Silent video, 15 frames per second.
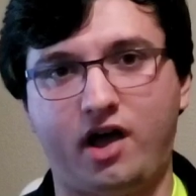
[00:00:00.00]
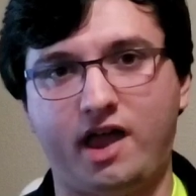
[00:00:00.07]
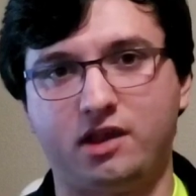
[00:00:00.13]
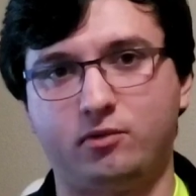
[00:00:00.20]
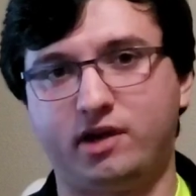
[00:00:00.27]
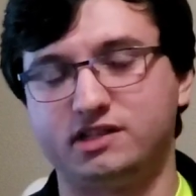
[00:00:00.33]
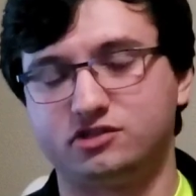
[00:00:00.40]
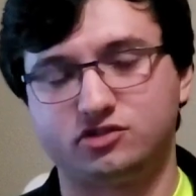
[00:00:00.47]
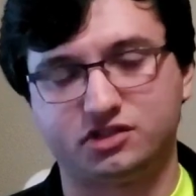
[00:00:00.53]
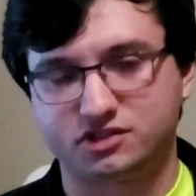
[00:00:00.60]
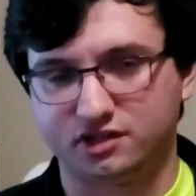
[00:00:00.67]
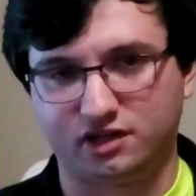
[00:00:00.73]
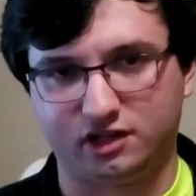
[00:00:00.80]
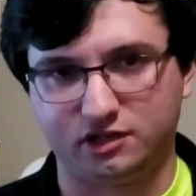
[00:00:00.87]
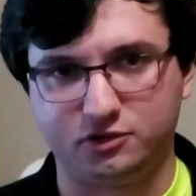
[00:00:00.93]
out anyways, you're just
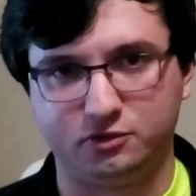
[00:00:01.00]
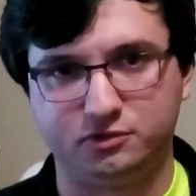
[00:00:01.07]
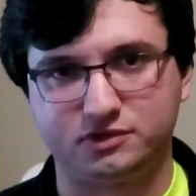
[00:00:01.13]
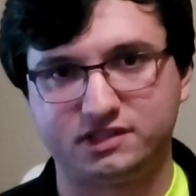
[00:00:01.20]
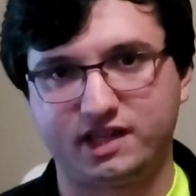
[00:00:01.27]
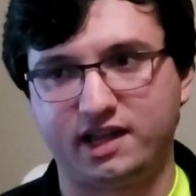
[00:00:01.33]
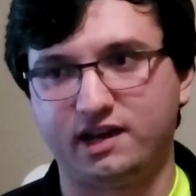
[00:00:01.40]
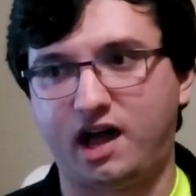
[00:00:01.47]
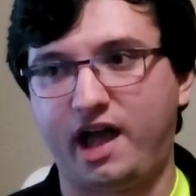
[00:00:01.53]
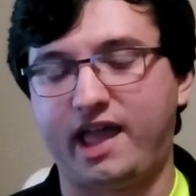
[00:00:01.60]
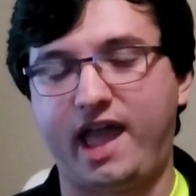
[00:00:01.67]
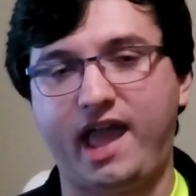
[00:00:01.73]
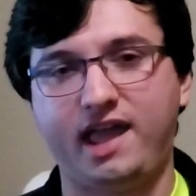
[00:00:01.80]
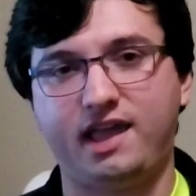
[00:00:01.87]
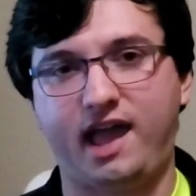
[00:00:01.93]
going to lose. And I
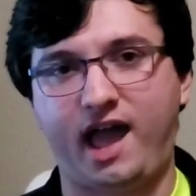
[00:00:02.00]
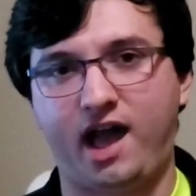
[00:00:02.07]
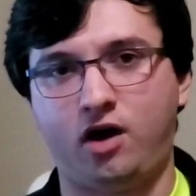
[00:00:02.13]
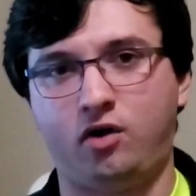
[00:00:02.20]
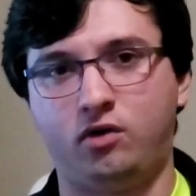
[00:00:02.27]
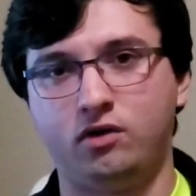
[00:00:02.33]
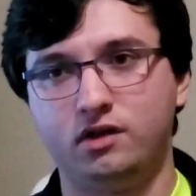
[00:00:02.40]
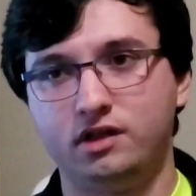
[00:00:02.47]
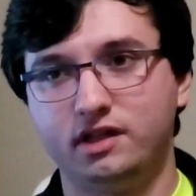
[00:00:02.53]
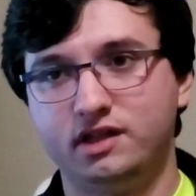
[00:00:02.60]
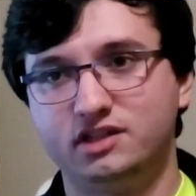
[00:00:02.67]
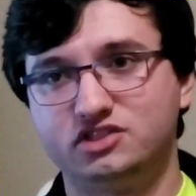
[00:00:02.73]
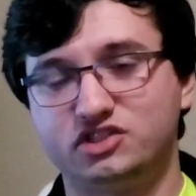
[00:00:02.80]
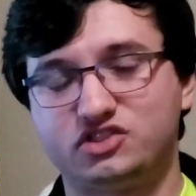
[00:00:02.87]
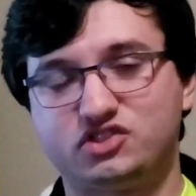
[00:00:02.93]
hate how
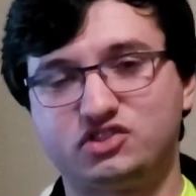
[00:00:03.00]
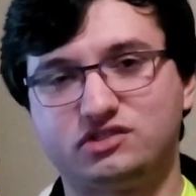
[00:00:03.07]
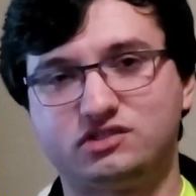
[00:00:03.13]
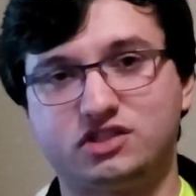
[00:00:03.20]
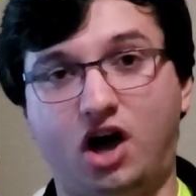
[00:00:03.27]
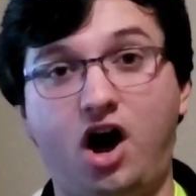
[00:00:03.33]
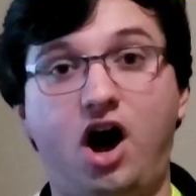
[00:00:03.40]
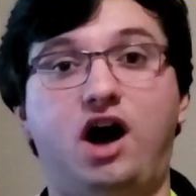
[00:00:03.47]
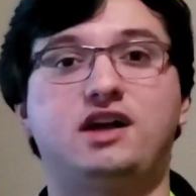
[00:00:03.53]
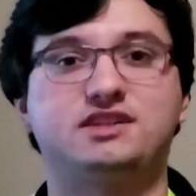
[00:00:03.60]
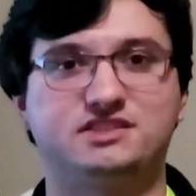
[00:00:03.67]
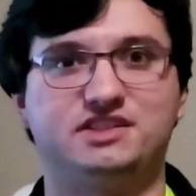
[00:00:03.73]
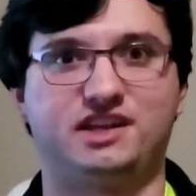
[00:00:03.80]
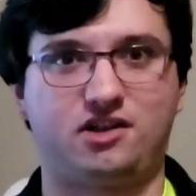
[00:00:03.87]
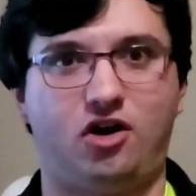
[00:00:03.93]
just
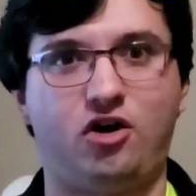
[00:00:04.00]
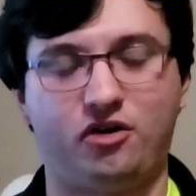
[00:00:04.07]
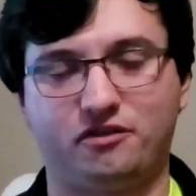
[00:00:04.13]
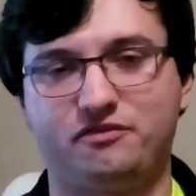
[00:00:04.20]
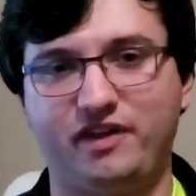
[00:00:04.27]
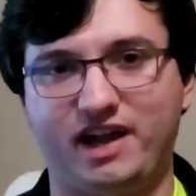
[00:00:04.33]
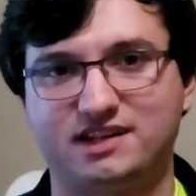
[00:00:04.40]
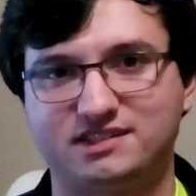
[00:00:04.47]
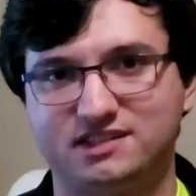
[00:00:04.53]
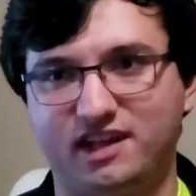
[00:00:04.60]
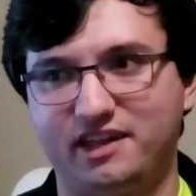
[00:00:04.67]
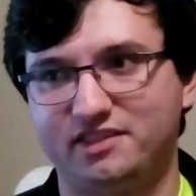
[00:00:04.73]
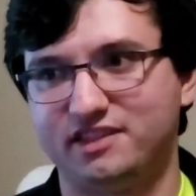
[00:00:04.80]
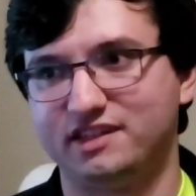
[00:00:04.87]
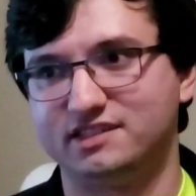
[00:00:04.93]
toxic Artifact
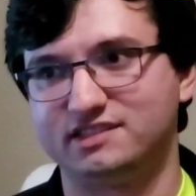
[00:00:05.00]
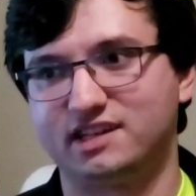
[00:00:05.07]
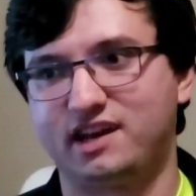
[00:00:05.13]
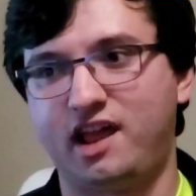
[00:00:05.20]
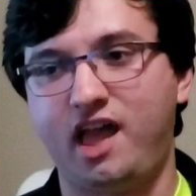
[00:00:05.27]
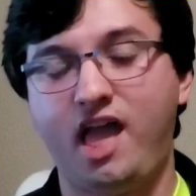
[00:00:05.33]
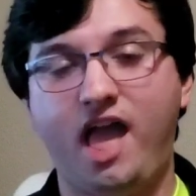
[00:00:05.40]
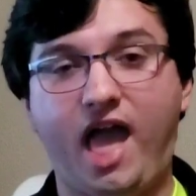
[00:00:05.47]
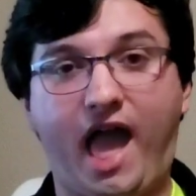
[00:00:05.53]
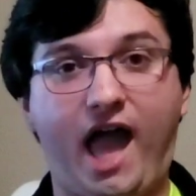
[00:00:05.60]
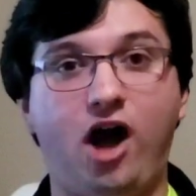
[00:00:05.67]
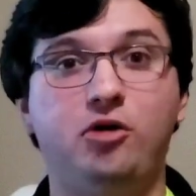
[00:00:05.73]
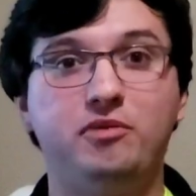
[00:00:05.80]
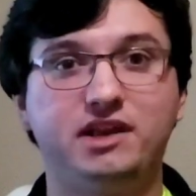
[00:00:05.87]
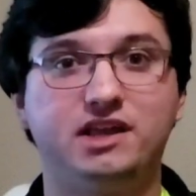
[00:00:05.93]
Scythe is, and
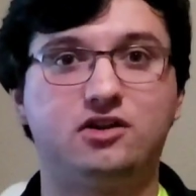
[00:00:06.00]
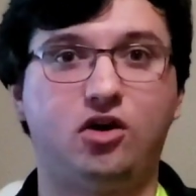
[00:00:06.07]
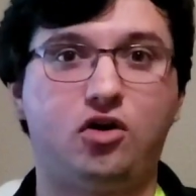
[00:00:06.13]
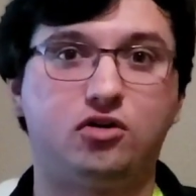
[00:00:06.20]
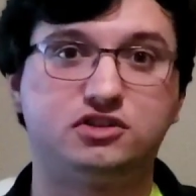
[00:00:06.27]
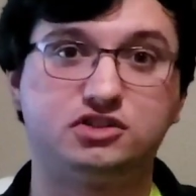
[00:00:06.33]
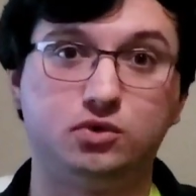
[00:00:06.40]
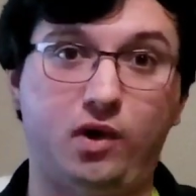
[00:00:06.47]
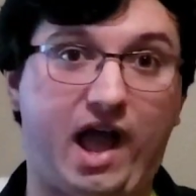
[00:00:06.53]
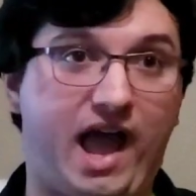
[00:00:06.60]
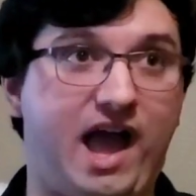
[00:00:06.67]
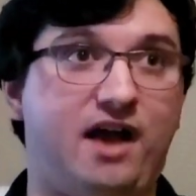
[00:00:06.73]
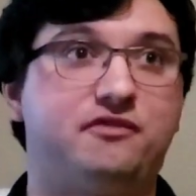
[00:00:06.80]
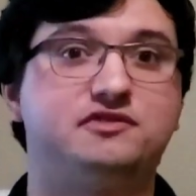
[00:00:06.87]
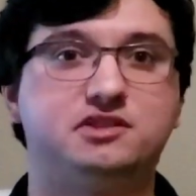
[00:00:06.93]
how many cards you
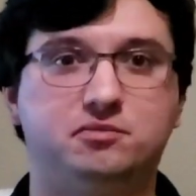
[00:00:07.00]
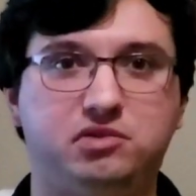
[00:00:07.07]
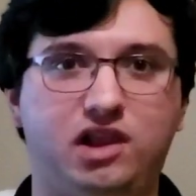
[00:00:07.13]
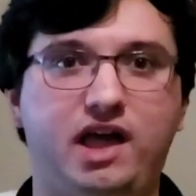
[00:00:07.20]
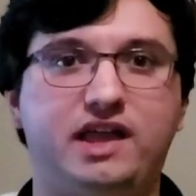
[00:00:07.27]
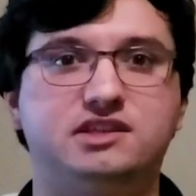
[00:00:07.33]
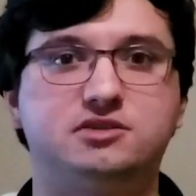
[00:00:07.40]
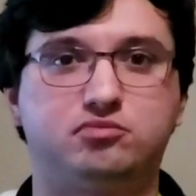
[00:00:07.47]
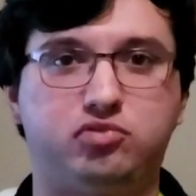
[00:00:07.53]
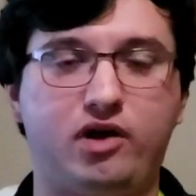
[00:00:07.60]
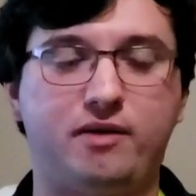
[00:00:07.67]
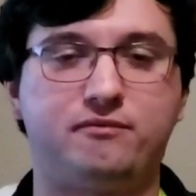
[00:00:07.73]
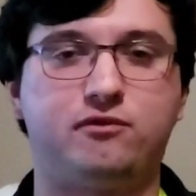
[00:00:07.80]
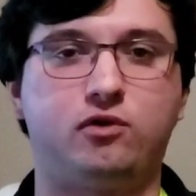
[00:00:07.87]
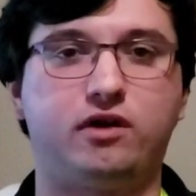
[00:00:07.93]
have to play to
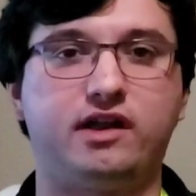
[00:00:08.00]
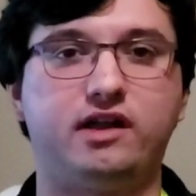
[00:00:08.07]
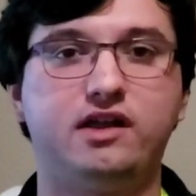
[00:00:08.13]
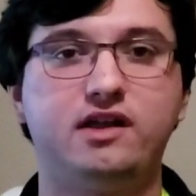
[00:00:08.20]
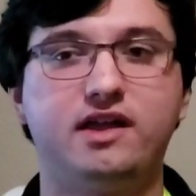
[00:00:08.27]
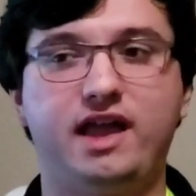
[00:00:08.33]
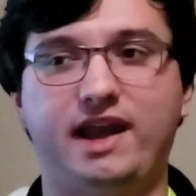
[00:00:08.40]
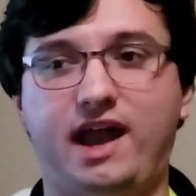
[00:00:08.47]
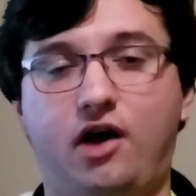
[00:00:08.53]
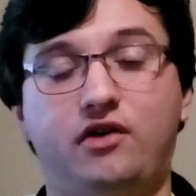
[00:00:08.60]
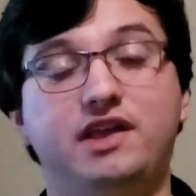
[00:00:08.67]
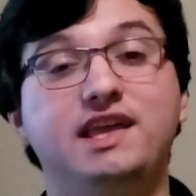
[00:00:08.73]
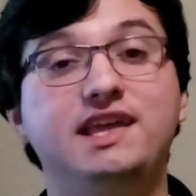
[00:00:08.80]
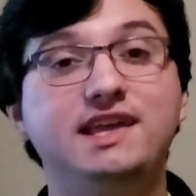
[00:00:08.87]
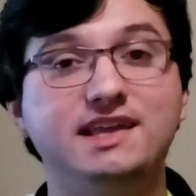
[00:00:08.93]
prep for it, and
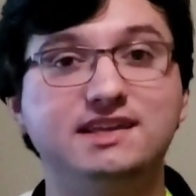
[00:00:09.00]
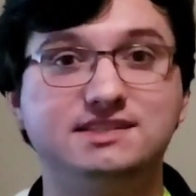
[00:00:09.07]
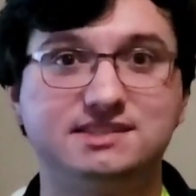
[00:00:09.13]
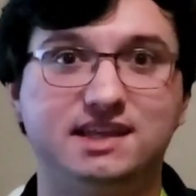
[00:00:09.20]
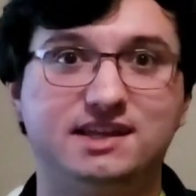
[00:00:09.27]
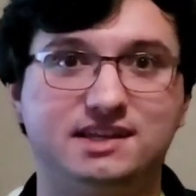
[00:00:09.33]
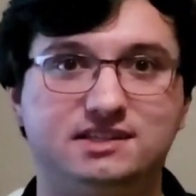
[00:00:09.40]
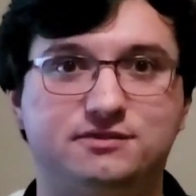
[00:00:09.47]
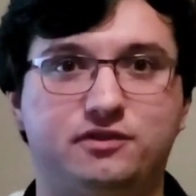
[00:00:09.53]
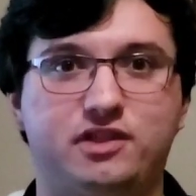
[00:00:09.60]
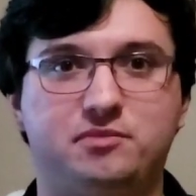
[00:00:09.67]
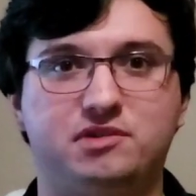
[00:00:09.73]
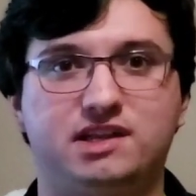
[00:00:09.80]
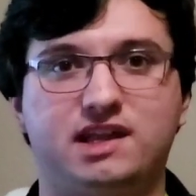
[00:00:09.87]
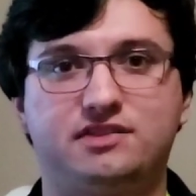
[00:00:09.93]
how easy it is for
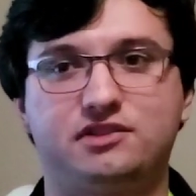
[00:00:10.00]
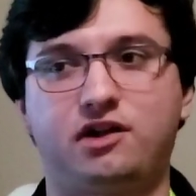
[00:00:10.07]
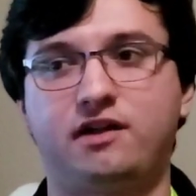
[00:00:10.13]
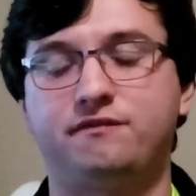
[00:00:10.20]
them to get there.